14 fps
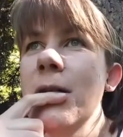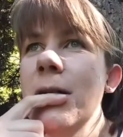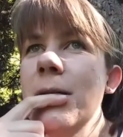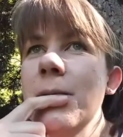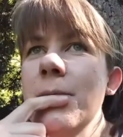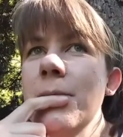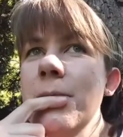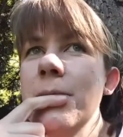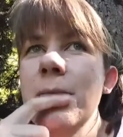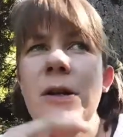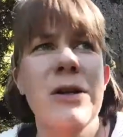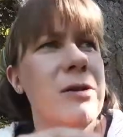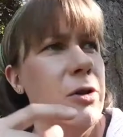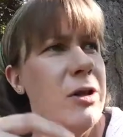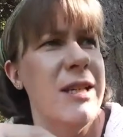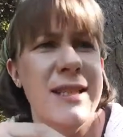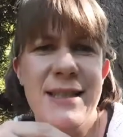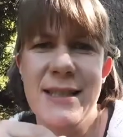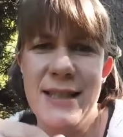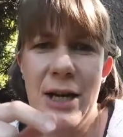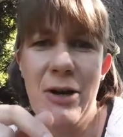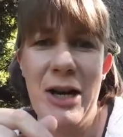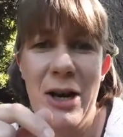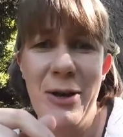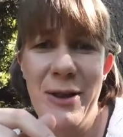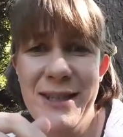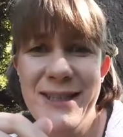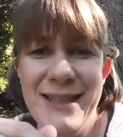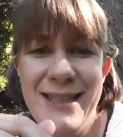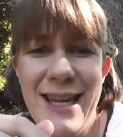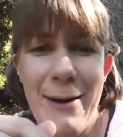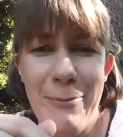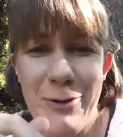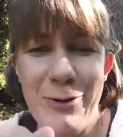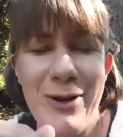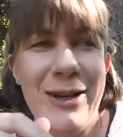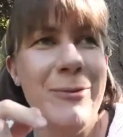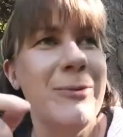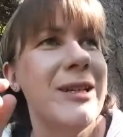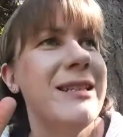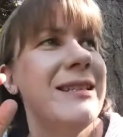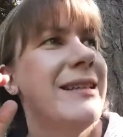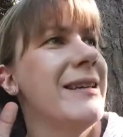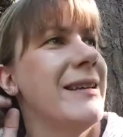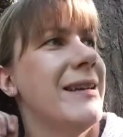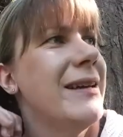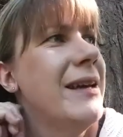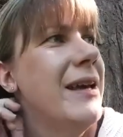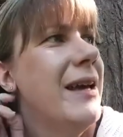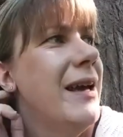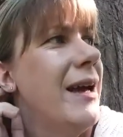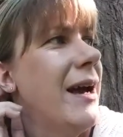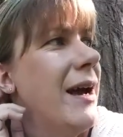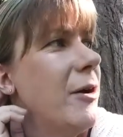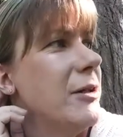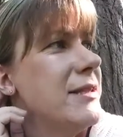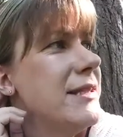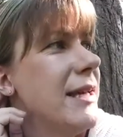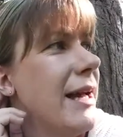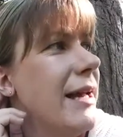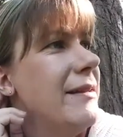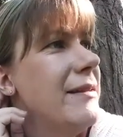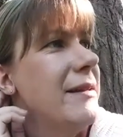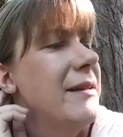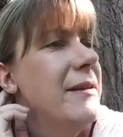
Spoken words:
not necessarily on the cemetery, but outside.